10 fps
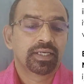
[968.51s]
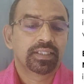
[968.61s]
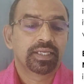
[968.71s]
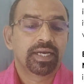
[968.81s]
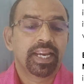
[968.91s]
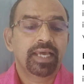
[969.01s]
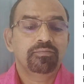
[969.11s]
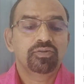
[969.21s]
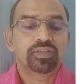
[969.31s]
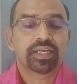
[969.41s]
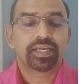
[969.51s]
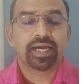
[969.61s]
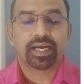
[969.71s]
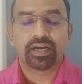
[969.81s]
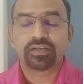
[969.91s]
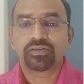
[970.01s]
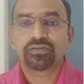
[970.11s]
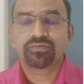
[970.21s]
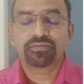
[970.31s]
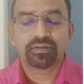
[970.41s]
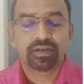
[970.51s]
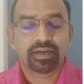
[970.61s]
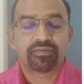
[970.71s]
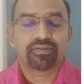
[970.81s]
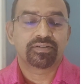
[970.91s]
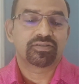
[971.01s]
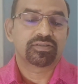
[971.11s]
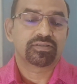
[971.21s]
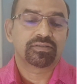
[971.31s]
The names and address of references.